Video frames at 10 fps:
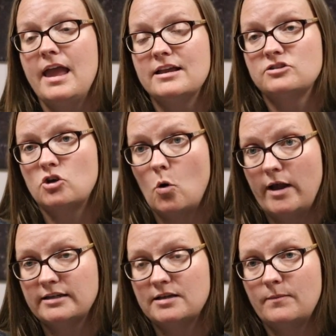is
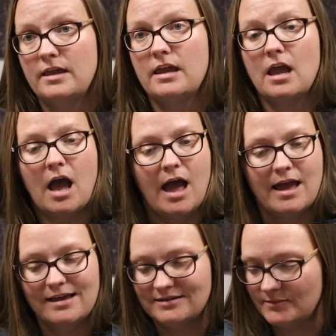going to be
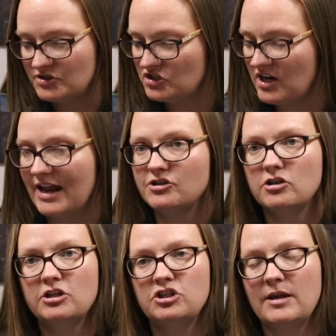
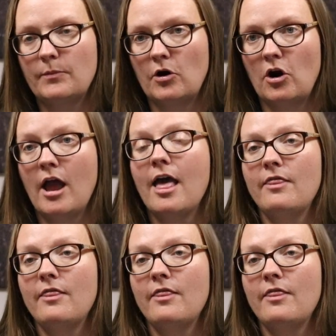substantially cheaper